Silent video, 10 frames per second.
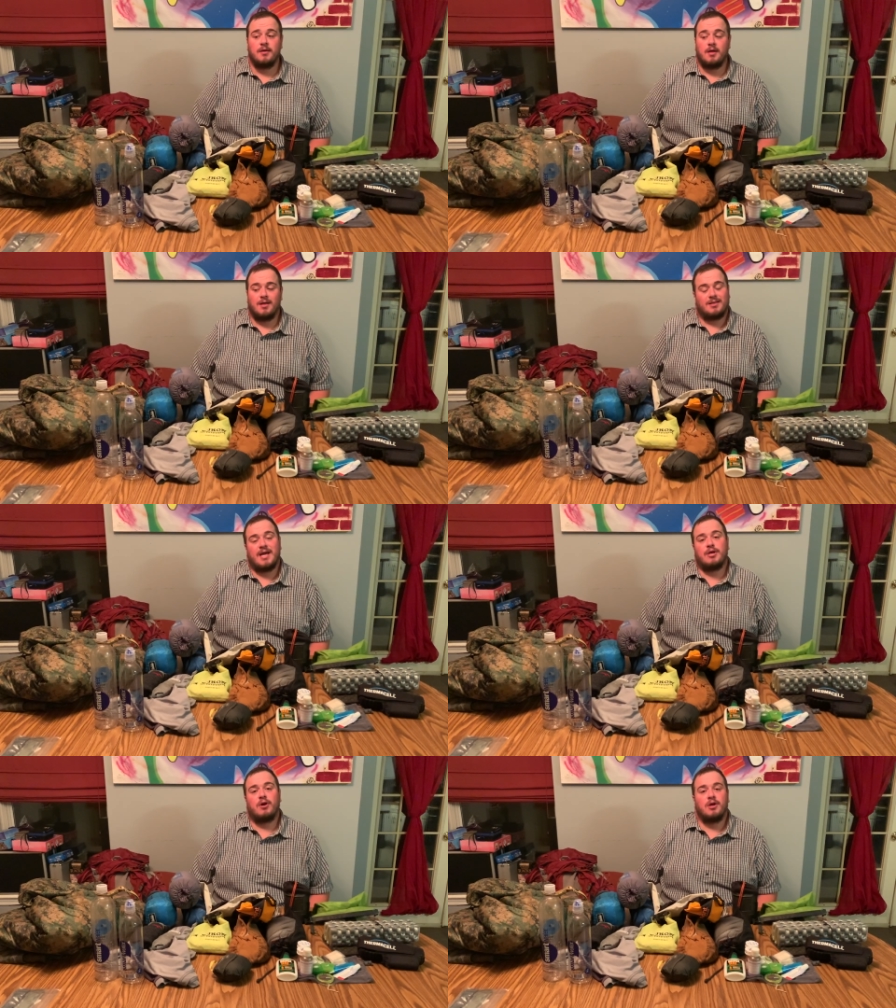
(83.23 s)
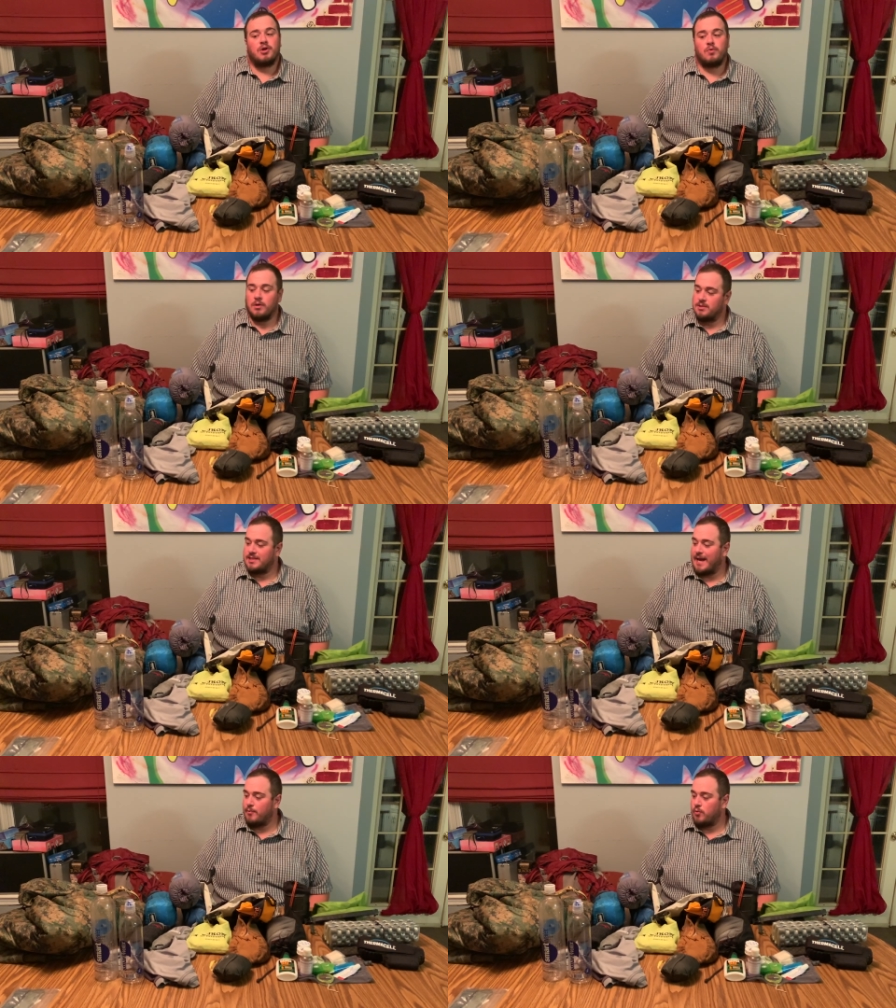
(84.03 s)
lighter underquilt and
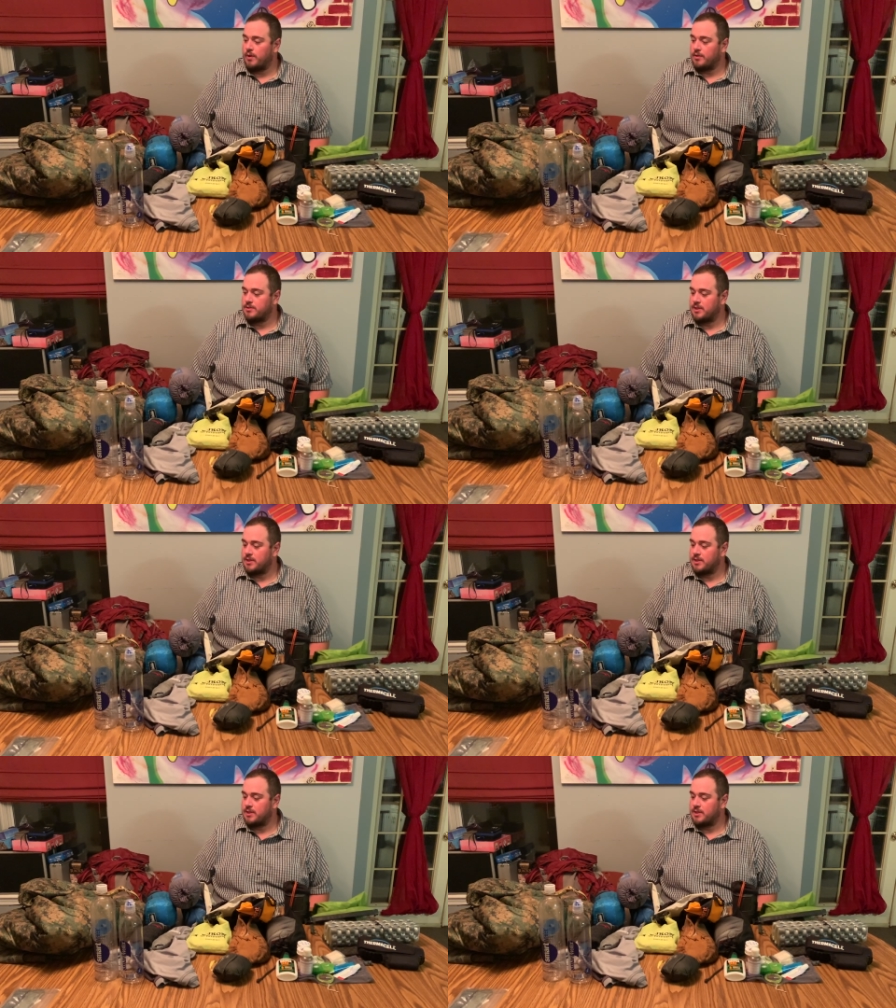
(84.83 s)
top quilt.